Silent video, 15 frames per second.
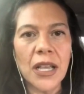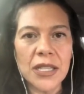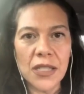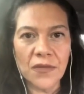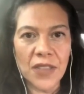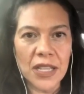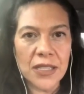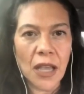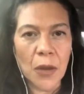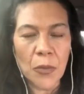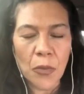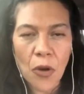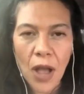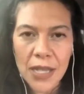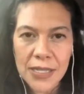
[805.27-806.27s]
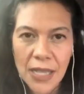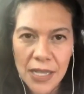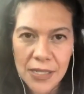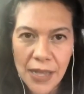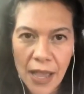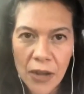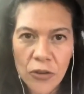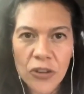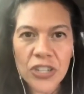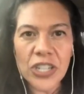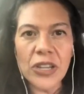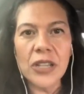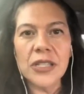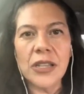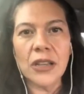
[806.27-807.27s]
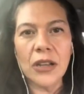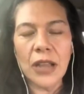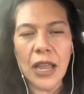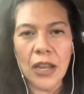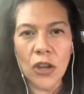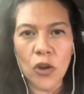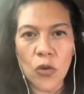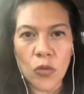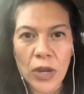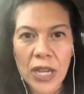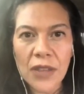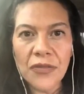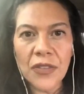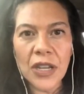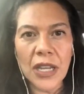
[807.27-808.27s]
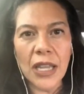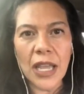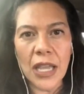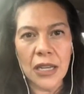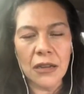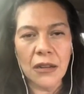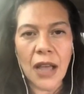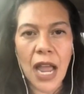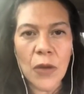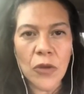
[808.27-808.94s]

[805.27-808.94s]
because of these unprocessed energies and grief, and again,